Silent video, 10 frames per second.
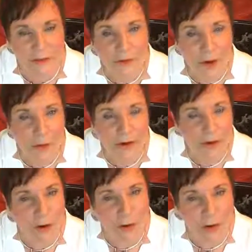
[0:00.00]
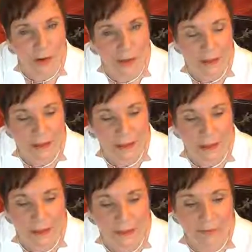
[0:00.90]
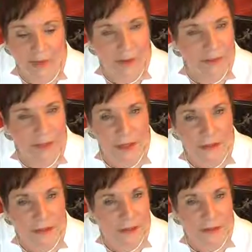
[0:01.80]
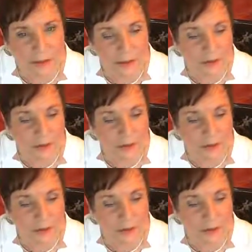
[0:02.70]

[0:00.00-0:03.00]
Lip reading: going on that our senses